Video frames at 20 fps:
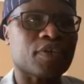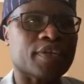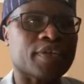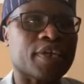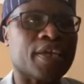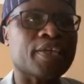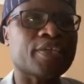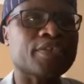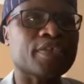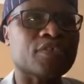out
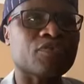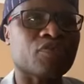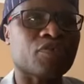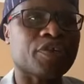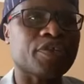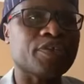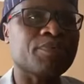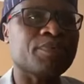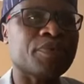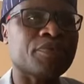again. It has
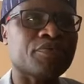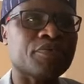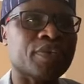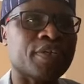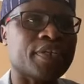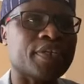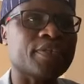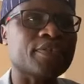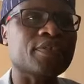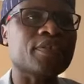already been
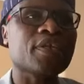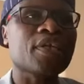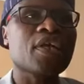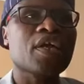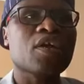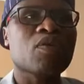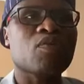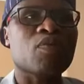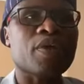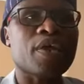released
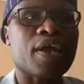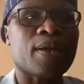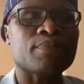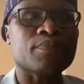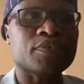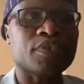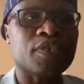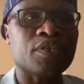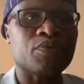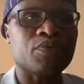where
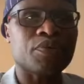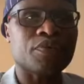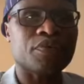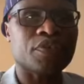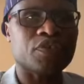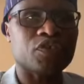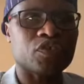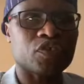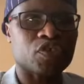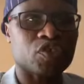I'm dealing
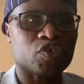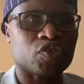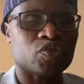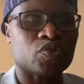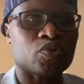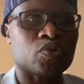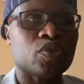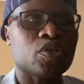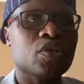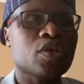with this
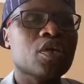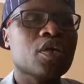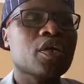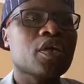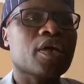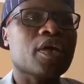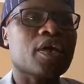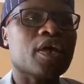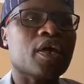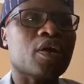issue.
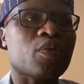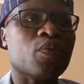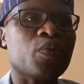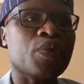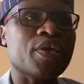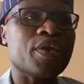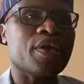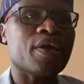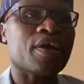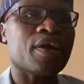Uh,
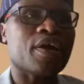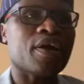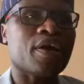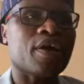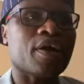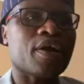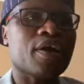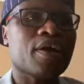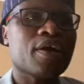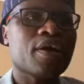we
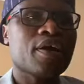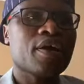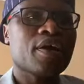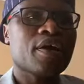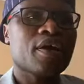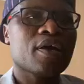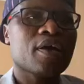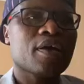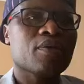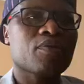are
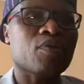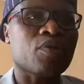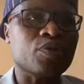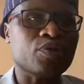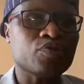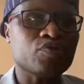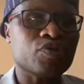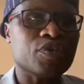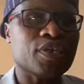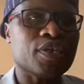
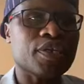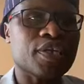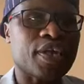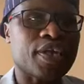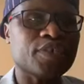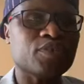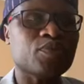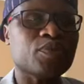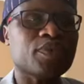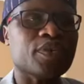going to
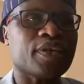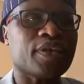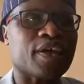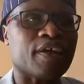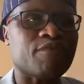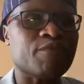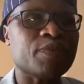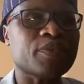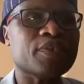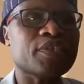engage with the
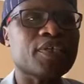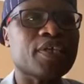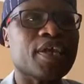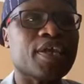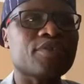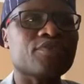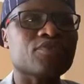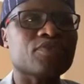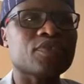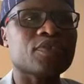government
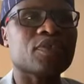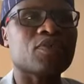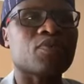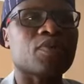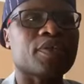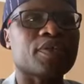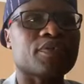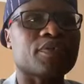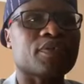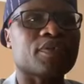again to see
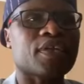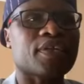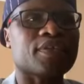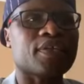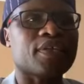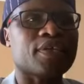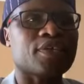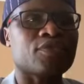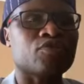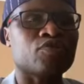what is it
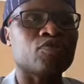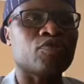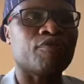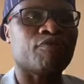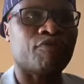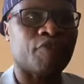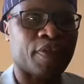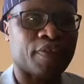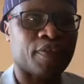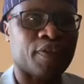that they can
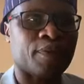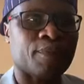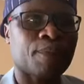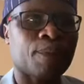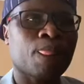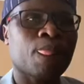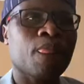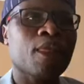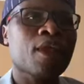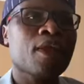do further.
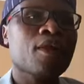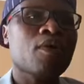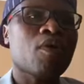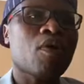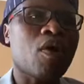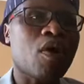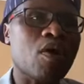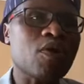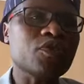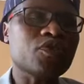
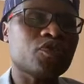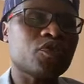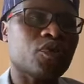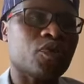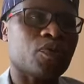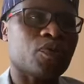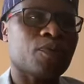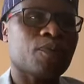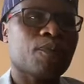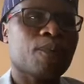
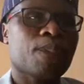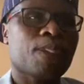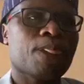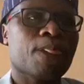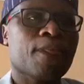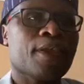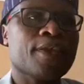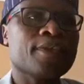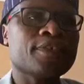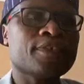Also,
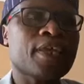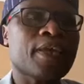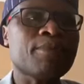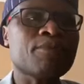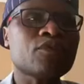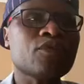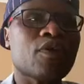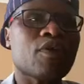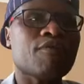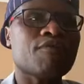in
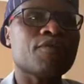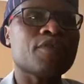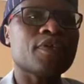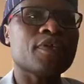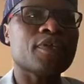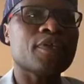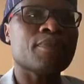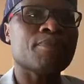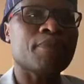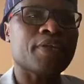terms of
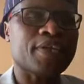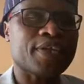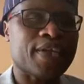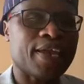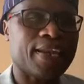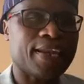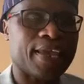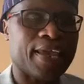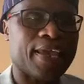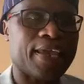the
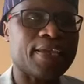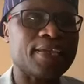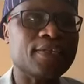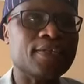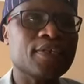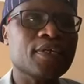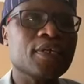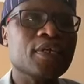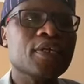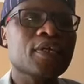medical
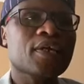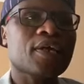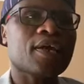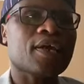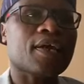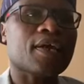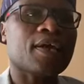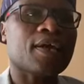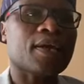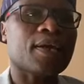aid,
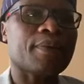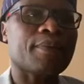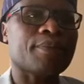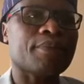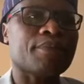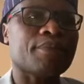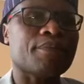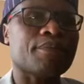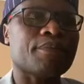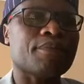uh,